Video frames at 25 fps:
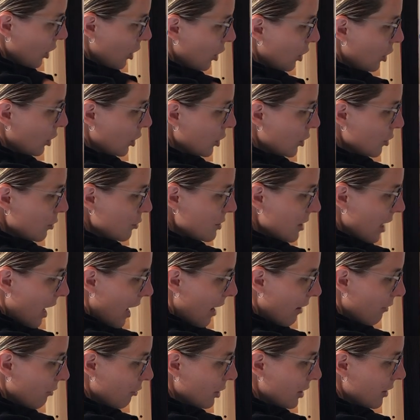includes
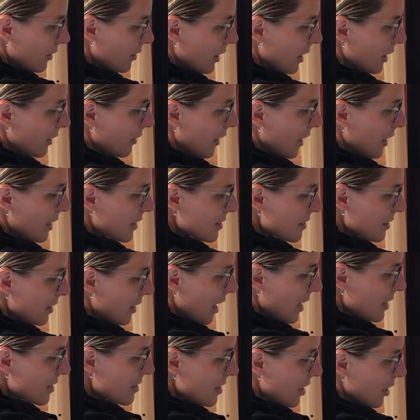everything that is
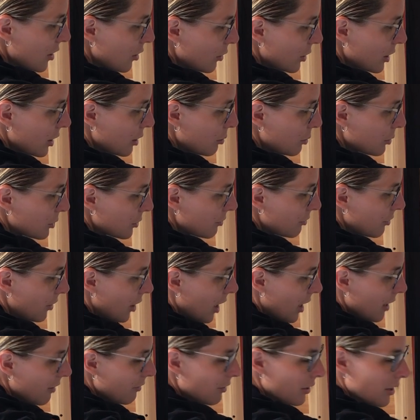less than or equal to
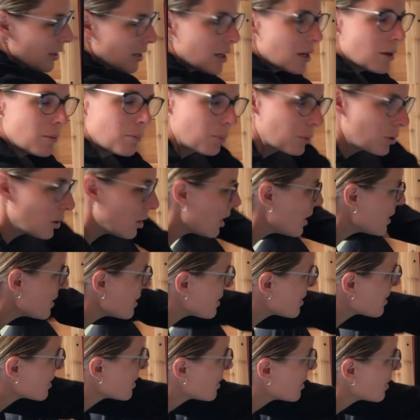5,
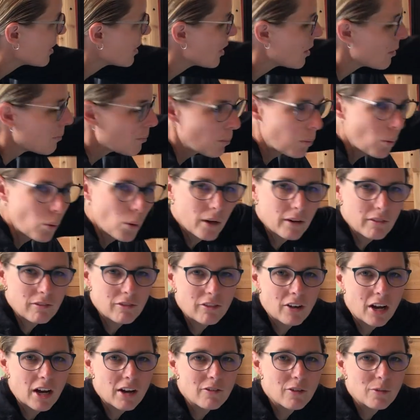plus
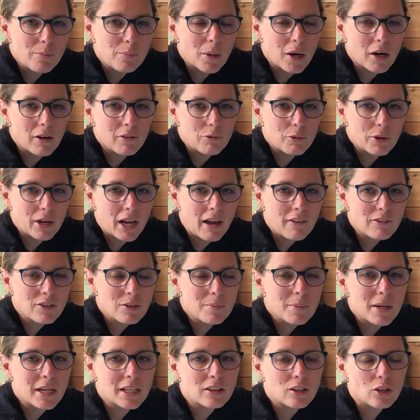0.5 above. We have to
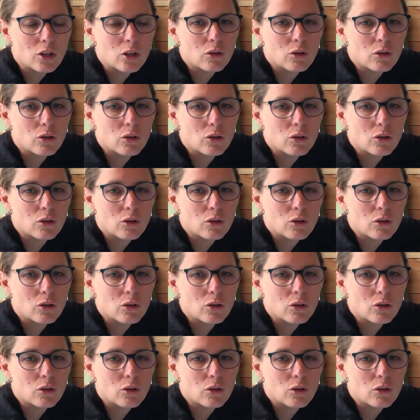make the